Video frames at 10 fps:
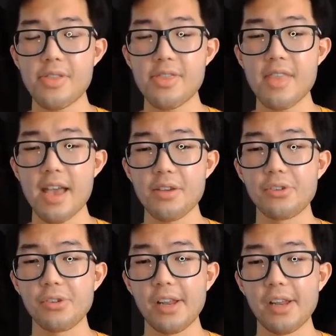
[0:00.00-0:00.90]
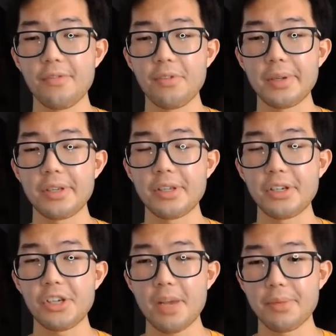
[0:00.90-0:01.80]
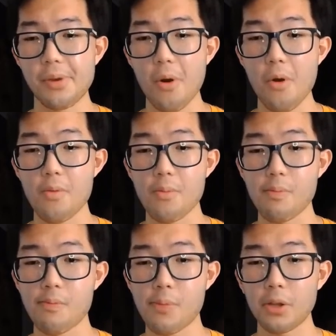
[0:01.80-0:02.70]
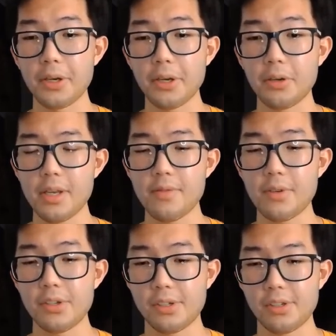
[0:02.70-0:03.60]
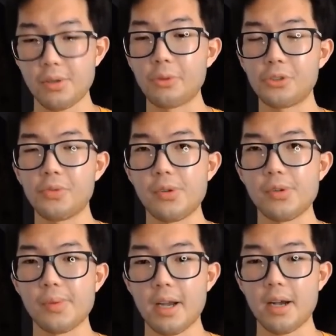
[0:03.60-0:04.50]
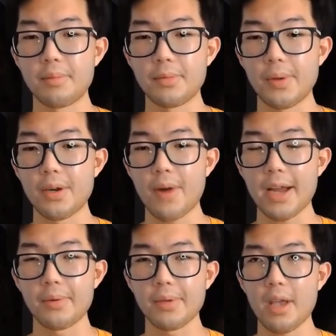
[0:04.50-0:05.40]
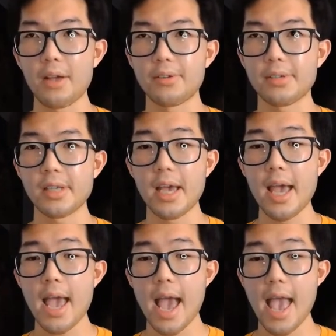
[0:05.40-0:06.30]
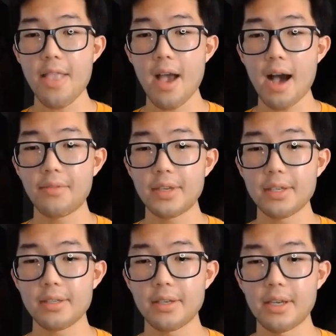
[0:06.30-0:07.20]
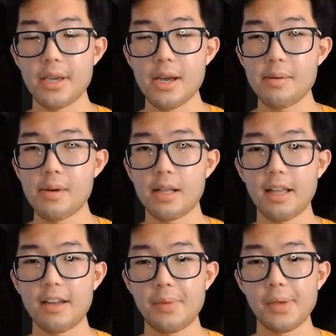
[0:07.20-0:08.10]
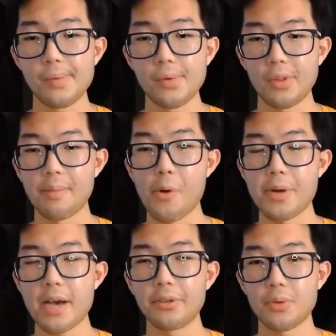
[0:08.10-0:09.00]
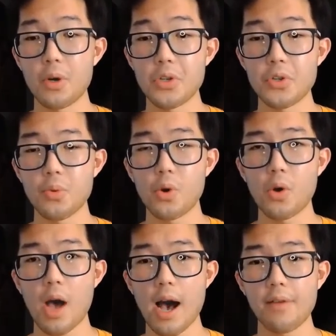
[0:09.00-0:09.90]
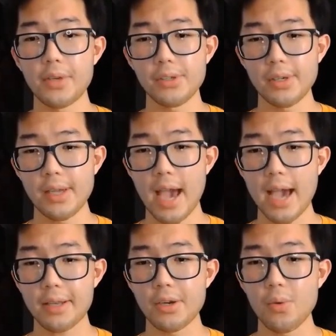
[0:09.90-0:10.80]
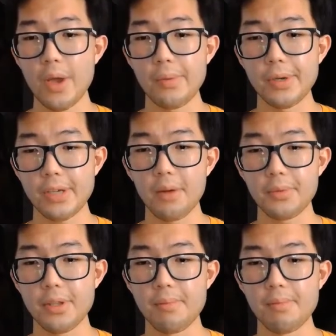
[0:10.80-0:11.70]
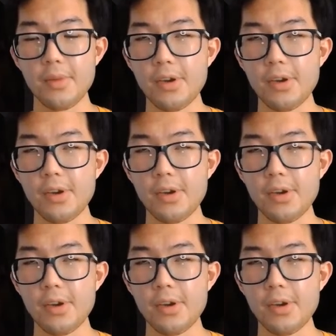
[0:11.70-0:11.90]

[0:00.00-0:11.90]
that usually influences and shapes their own political and even just social views when it comes to interacting with others. And obviously, a lot of people, the more intelligent ones, will obviously act in a way which helps them,